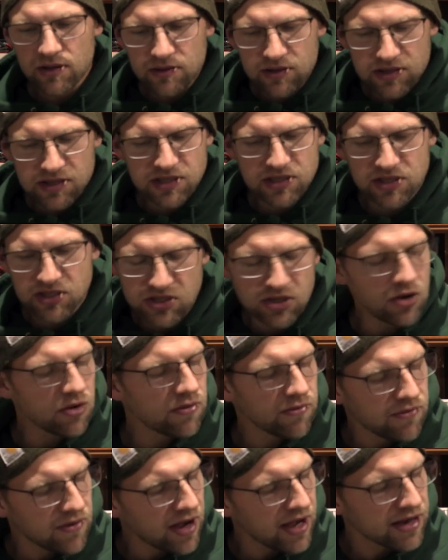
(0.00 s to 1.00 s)
this is
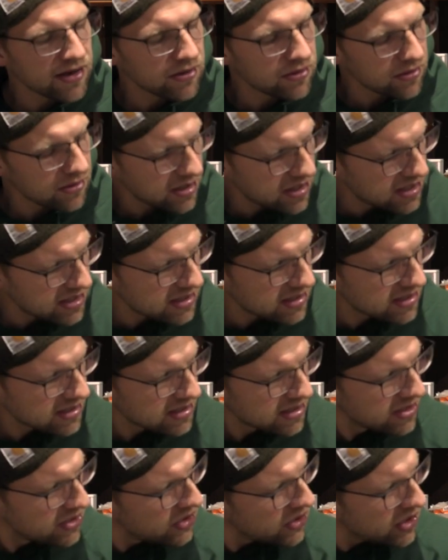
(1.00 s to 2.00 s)
so vital
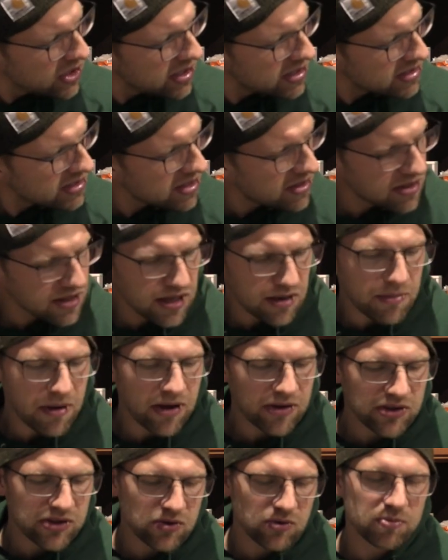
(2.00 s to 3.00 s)
is is the thing
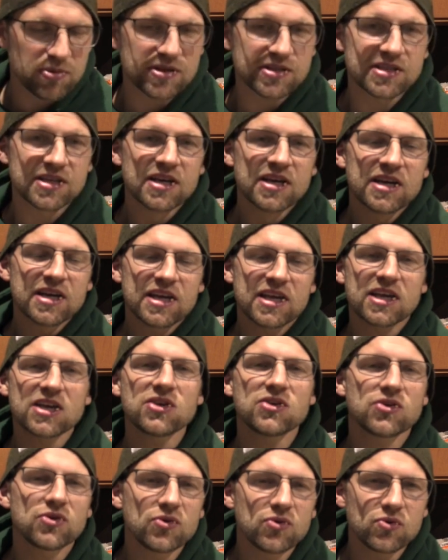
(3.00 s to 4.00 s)
about Cube is
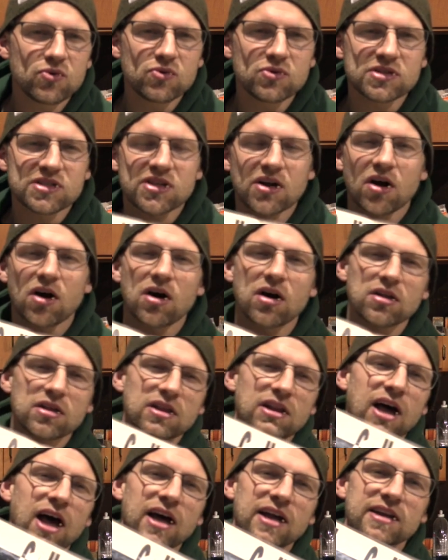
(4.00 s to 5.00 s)
he used a
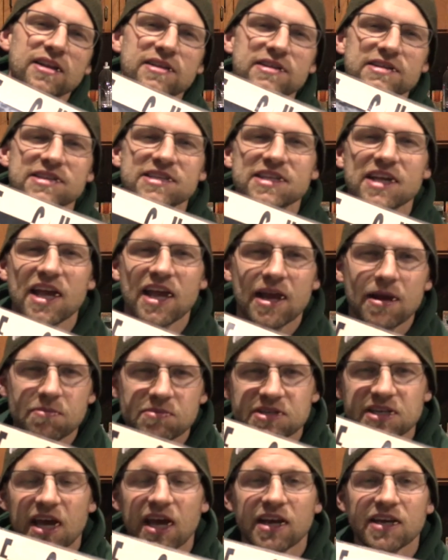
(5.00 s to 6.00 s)
lot of the same
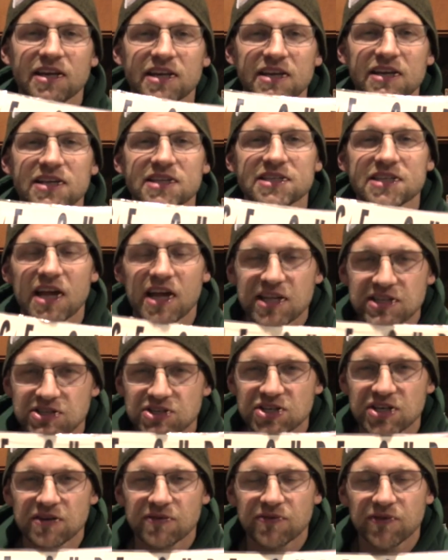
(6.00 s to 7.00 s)
techniques
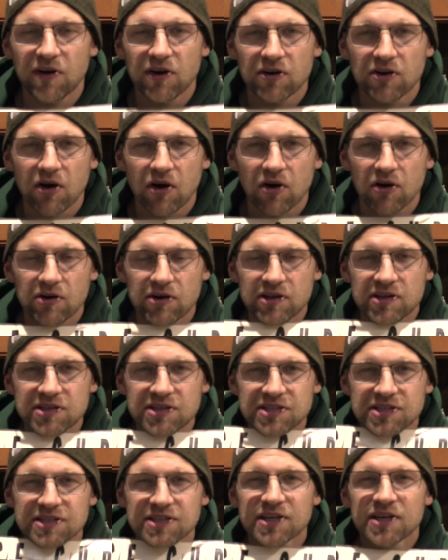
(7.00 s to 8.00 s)
as G Funk
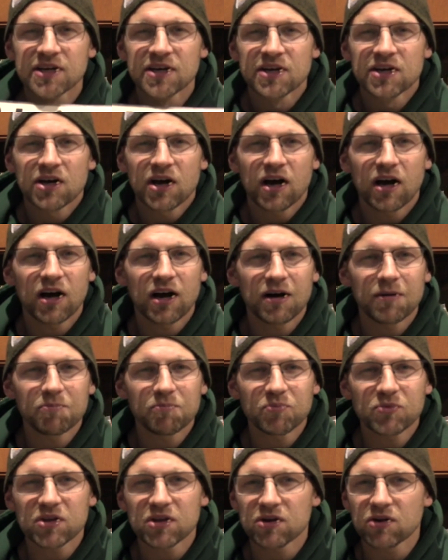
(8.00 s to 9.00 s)
artists.
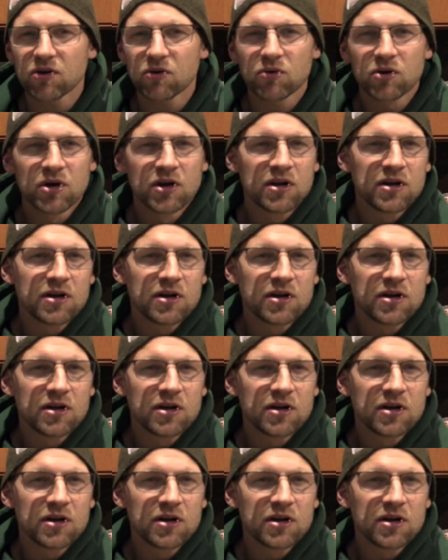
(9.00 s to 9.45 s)
Um, you know,